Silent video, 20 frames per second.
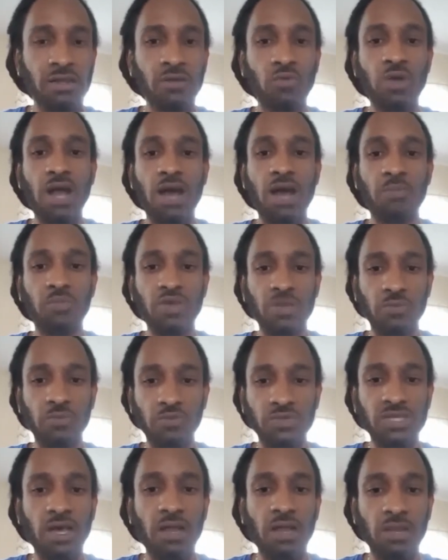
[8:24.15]
We got
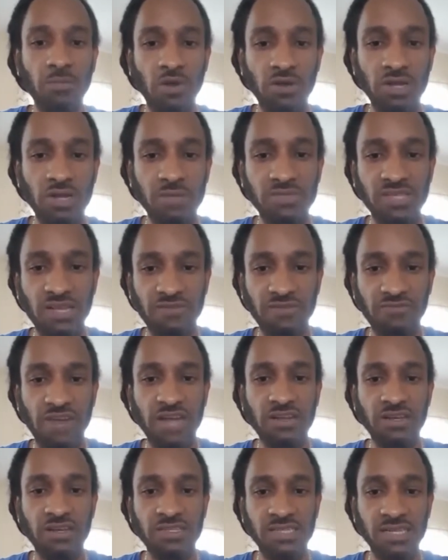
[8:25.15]
people who's all about themselves.
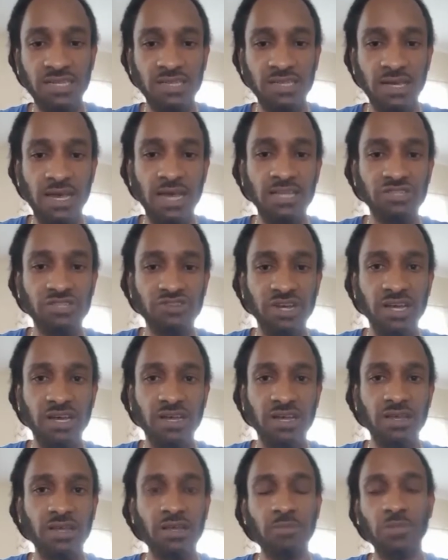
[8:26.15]
Right, Cosetta,
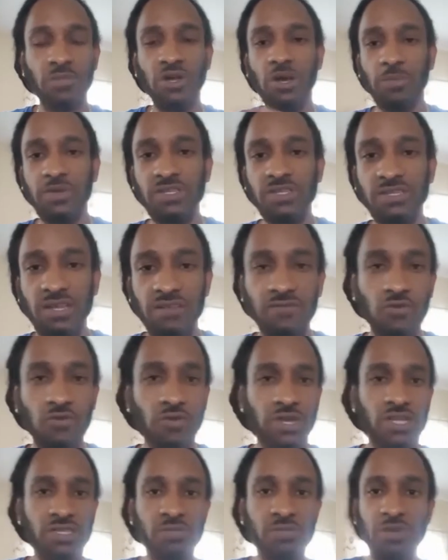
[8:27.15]
Andrea? Big up yourself,
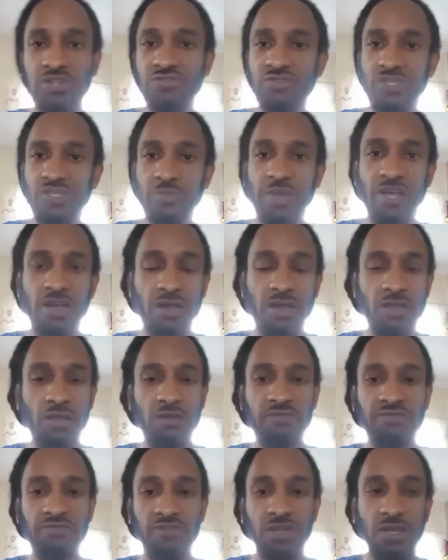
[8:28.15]
queens. Much respect and
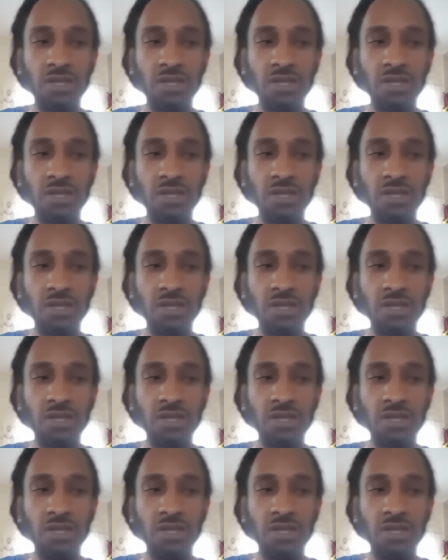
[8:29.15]
love.